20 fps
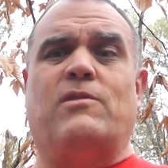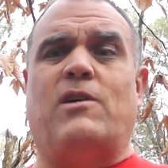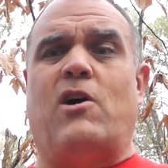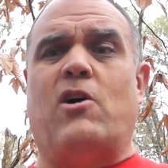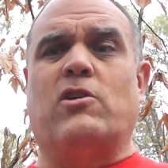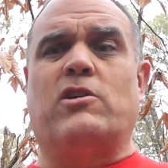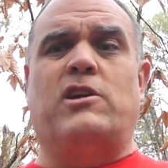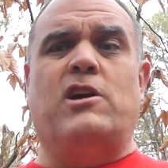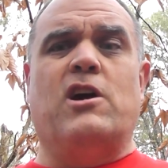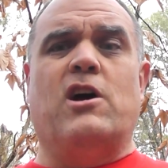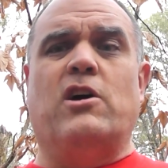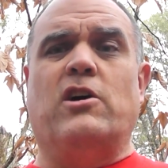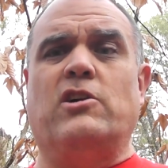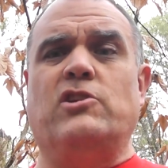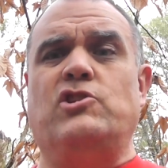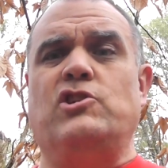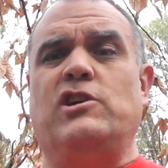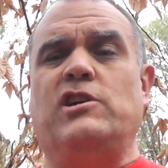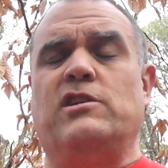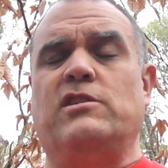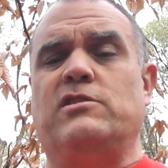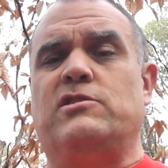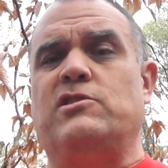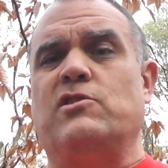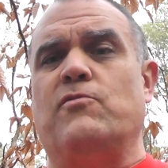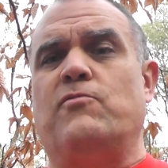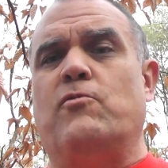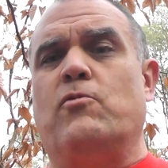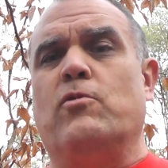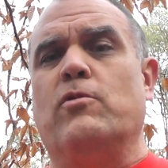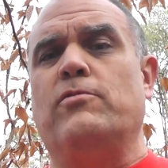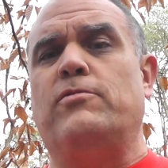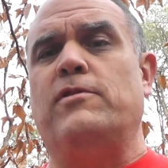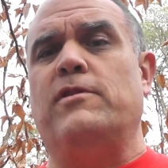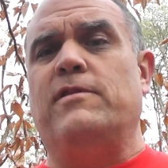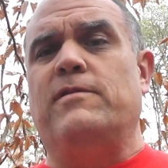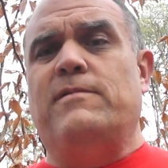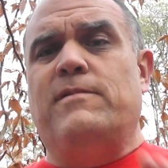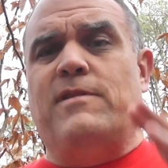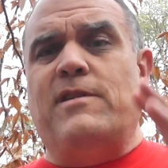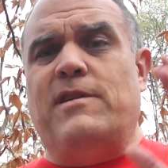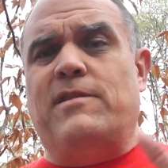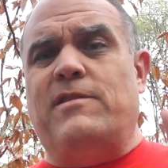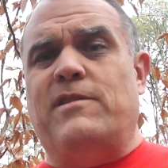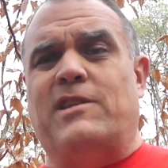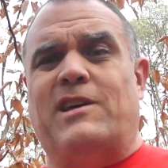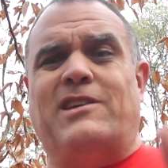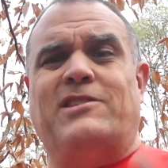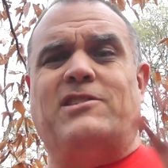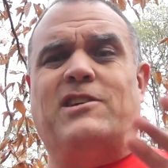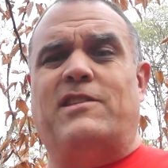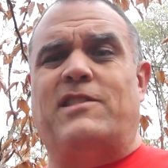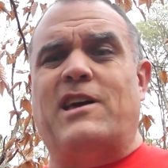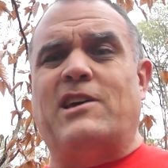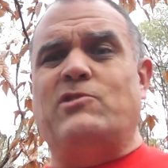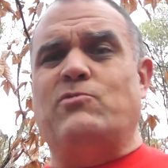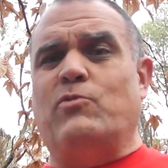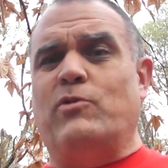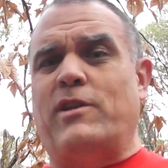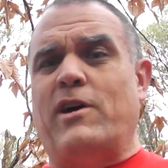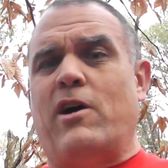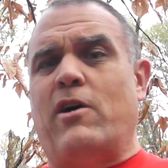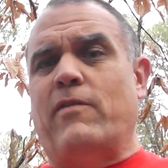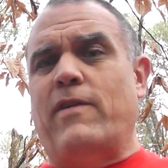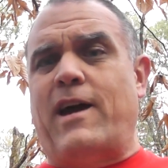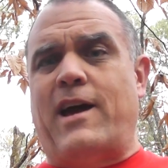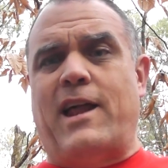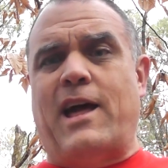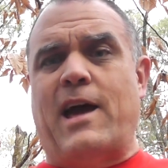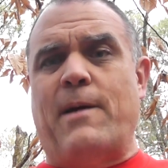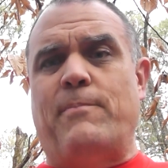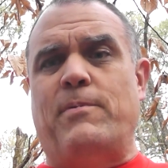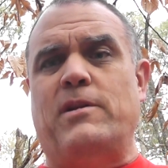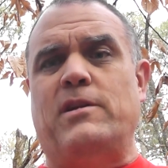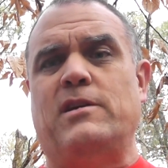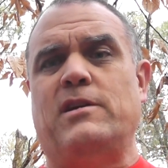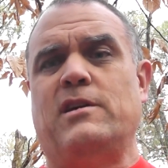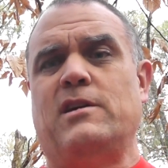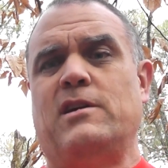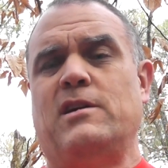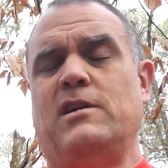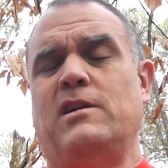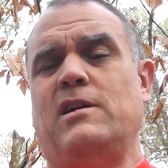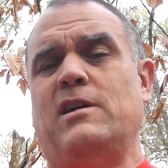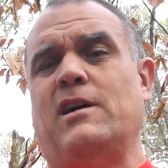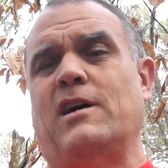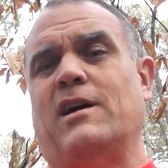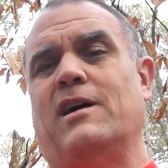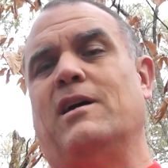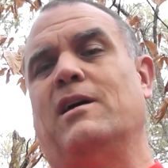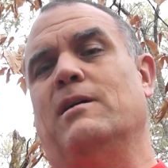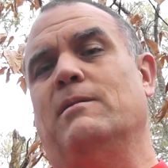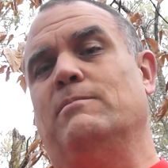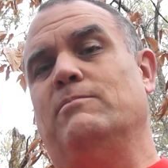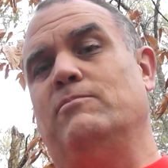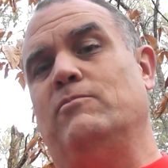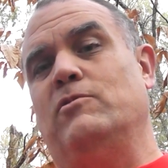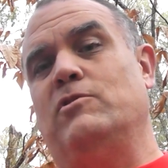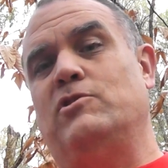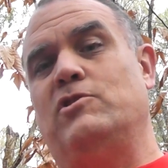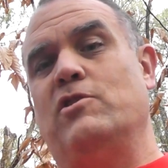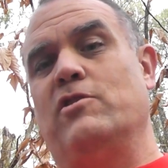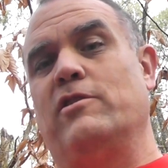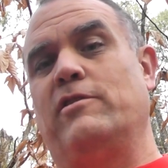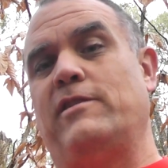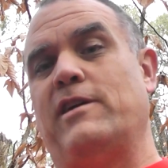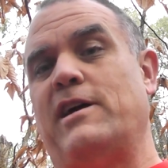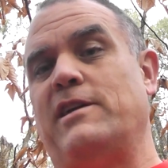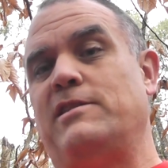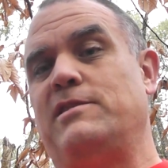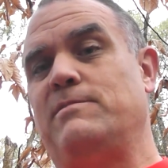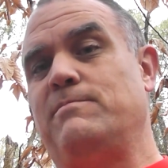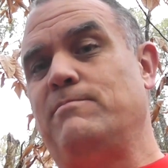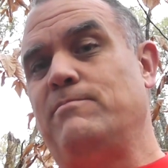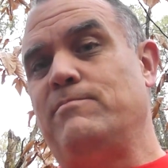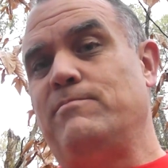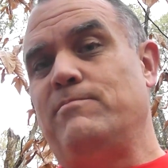archaeology and so forth. They say that's when all that happened, was during that